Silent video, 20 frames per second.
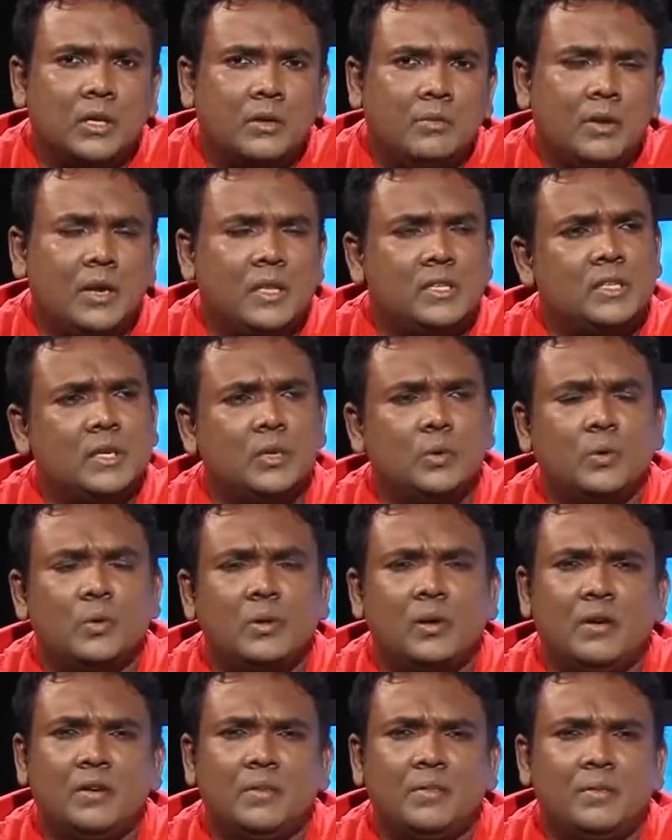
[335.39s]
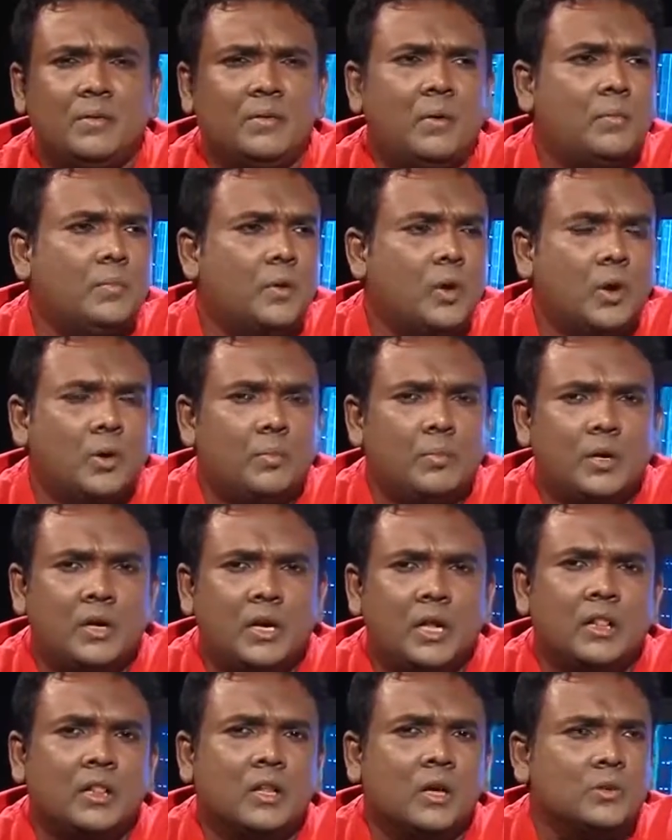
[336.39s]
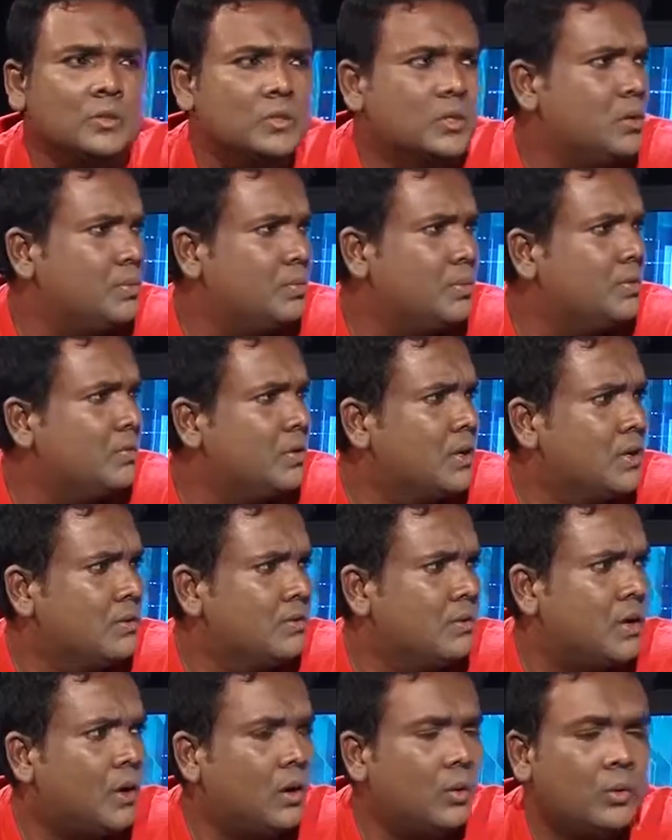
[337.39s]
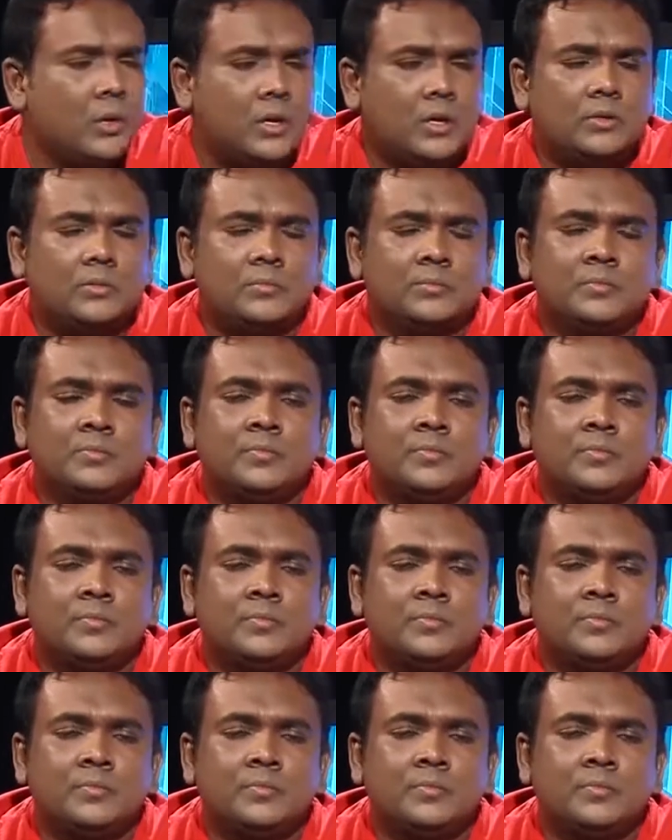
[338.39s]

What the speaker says: when I say a good router, I'm talking about 10,000 rupee worth of a router.